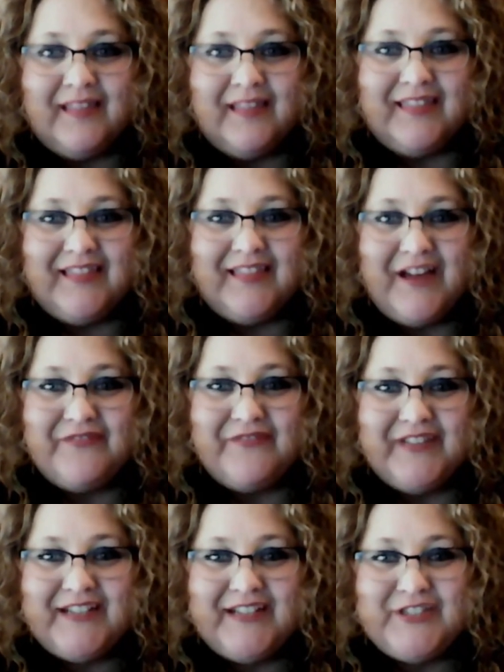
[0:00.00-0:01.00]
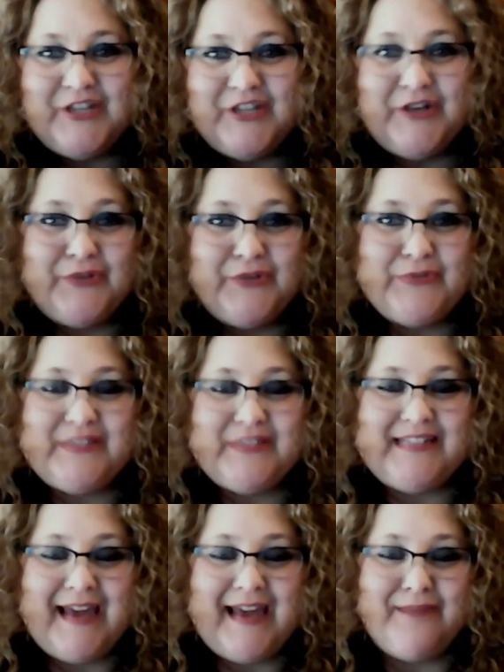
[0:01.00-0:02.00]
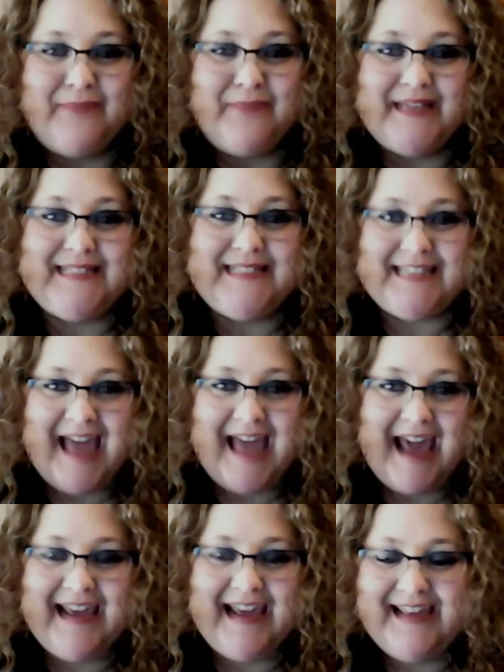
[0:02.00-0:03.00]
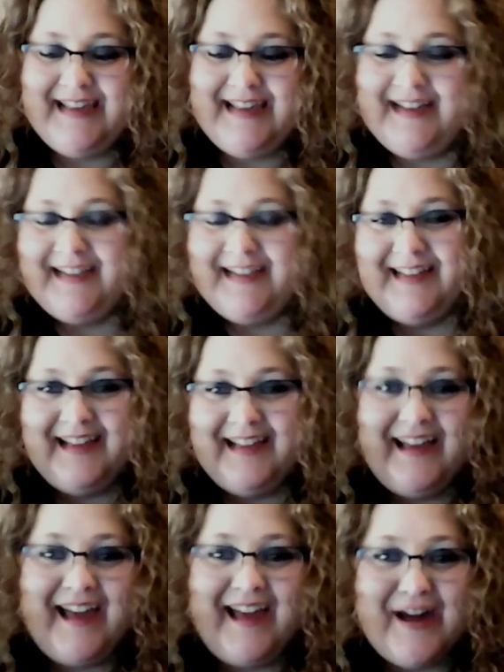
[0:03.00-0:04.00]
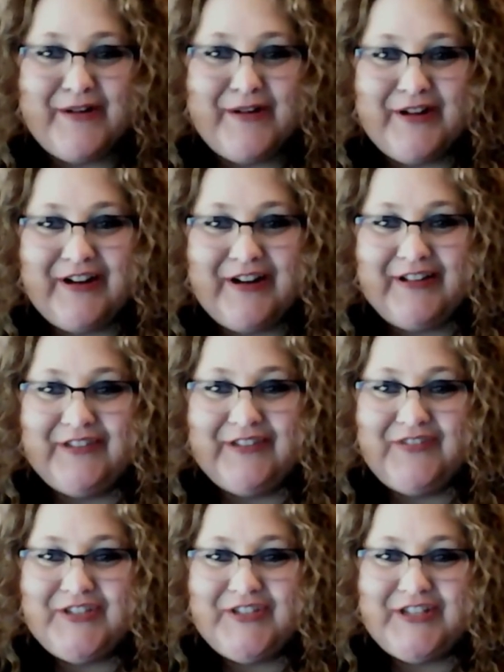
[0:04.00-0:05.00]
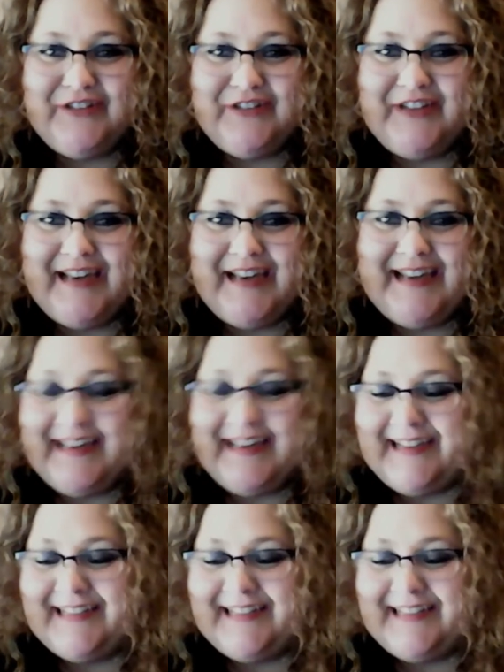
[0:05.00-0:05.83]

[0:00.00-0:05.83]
Lovely Tuesday midday. How are all of you doing?